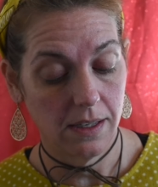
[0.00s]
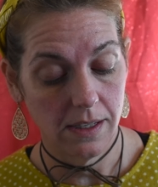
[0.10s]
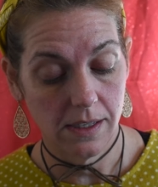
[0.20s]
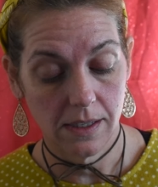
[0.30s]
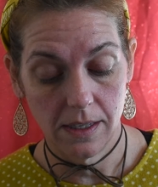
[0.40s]

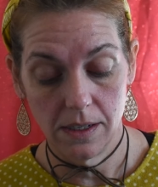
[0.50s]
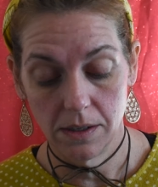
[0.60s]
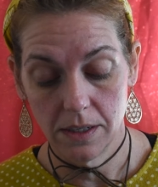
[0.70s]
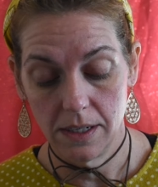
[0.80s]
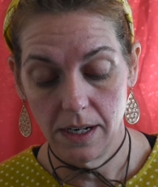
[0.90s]
This is the
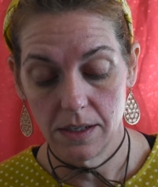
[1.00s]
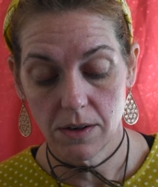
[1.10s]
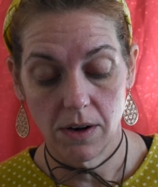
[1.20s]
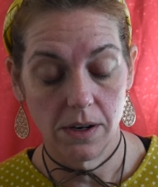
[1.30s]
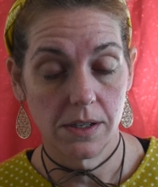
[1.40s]
Dr. Dennis
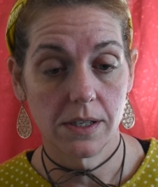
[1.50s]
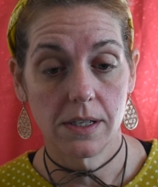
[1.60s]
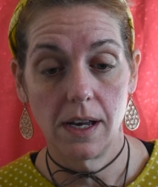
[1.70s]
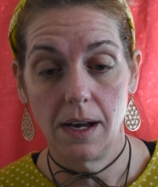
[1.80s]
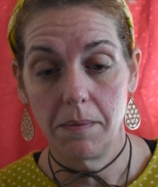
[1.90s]

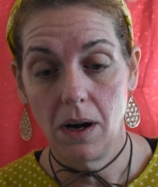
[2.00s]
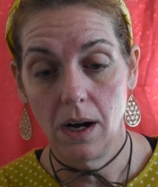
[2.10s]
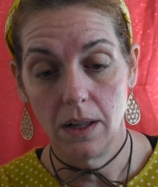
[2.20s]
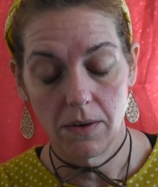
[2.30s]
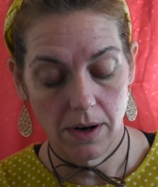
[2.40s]
Gross
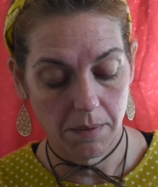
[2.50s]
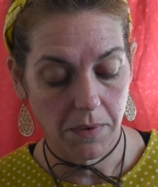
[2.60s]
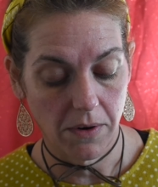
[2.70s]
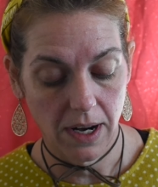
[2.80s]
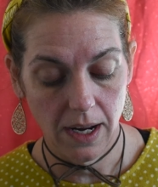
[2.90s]
Hyaluronic
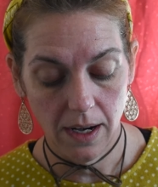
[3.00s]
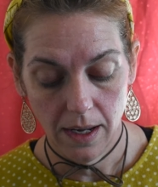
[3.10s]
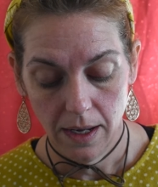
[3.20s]
Marine.